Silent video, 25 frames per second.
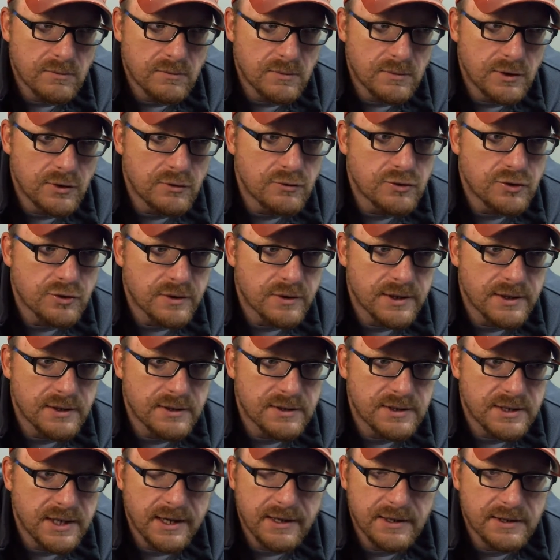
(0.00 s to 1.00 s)

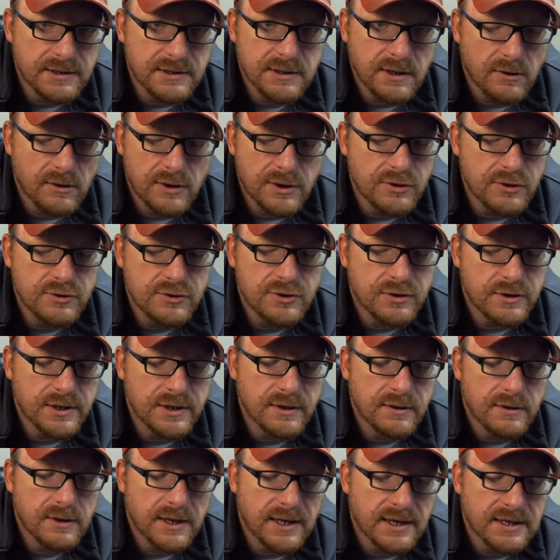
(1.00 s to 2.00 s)
nutrient dense or
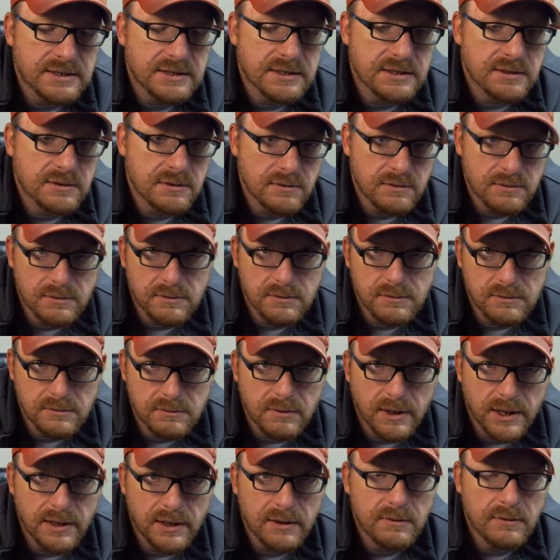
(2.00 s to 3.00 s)
nutrient less,
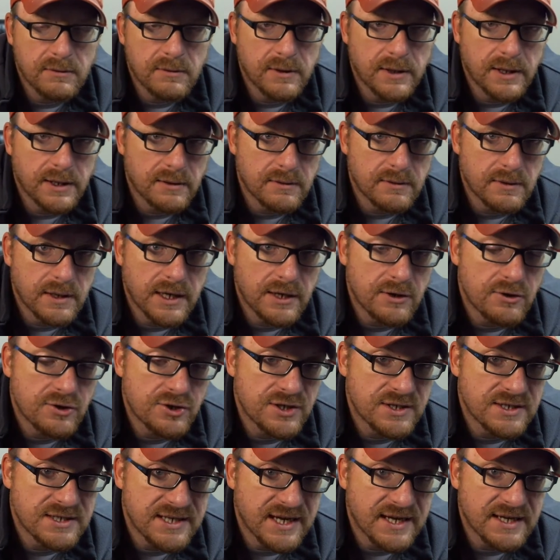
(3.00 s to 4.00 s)
right, and
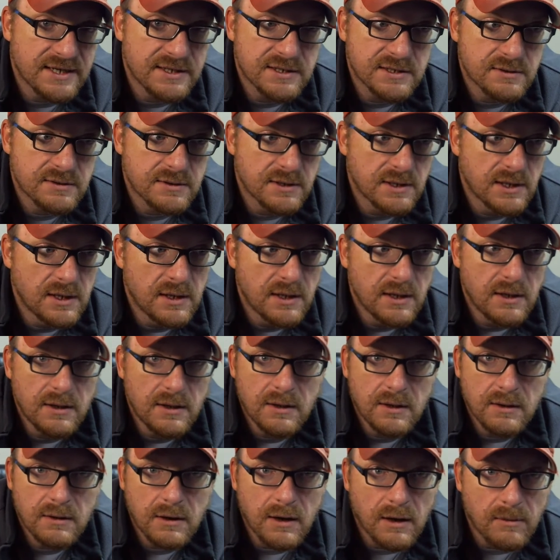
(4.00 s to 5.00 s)
energy dense
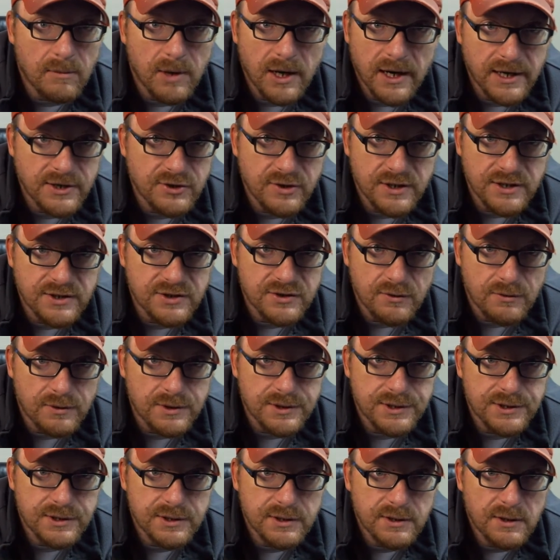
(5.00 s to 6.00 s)
carbohydrate
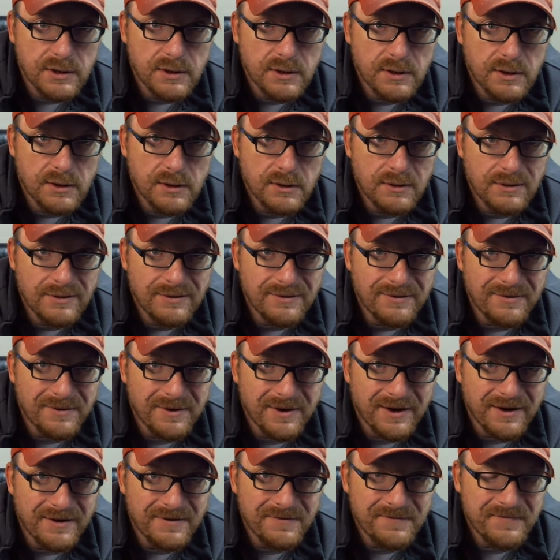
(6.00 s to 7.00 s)
source?
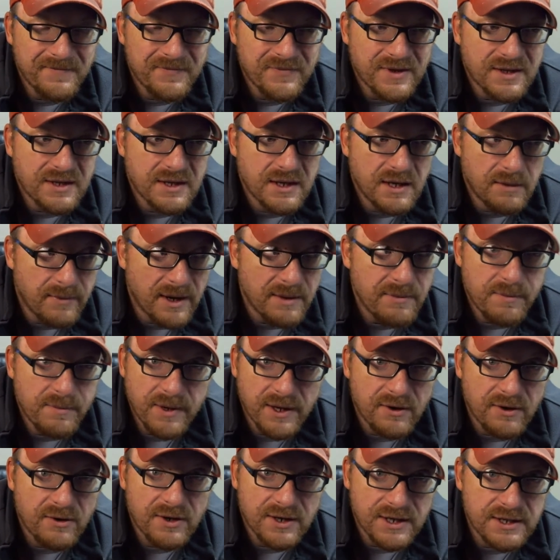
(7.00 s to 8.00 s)
Okay, it might be
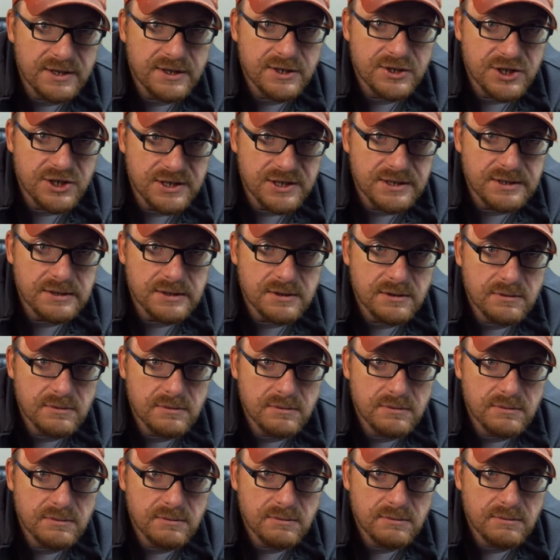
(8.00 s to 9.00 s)
better to eat the cheese,
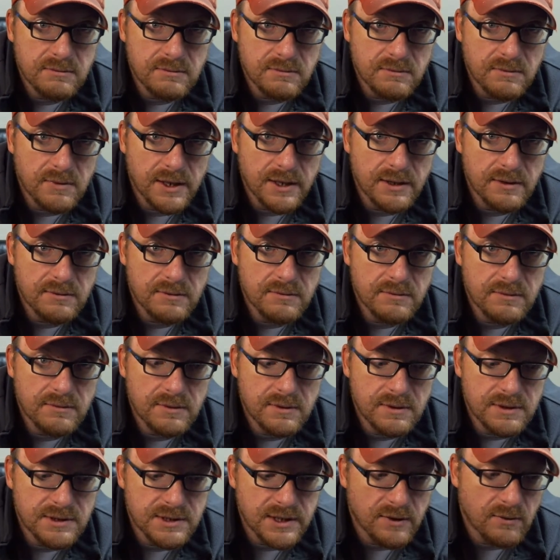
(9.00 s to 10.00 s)
right?
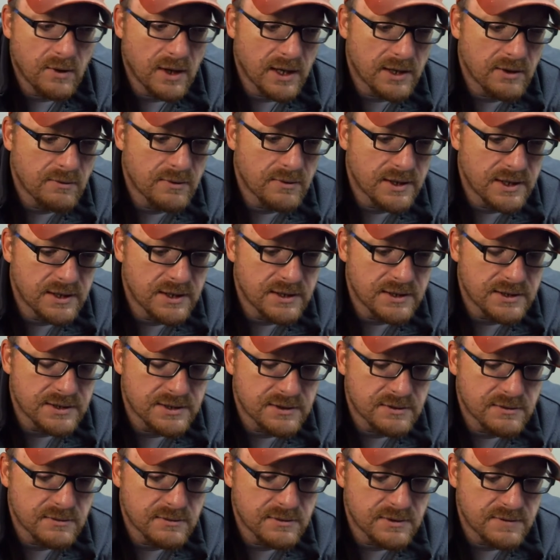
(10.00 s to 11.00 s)
It's like, well, I don't want to eat
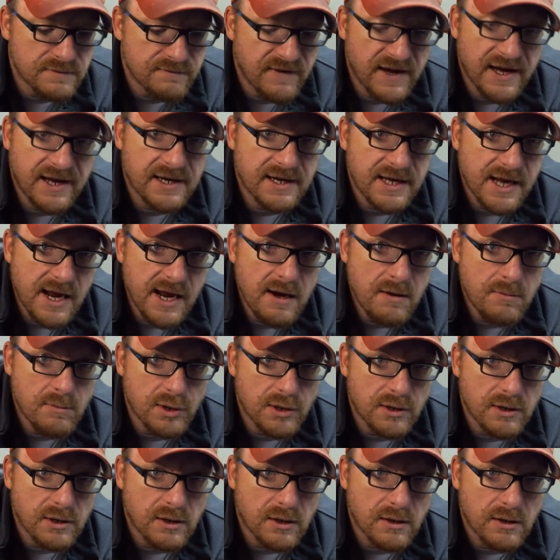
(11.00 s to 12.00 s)
this fatty
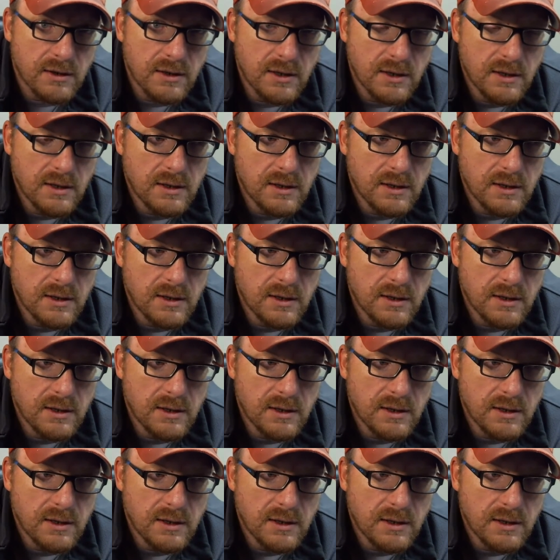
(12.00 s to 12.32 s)
hamburger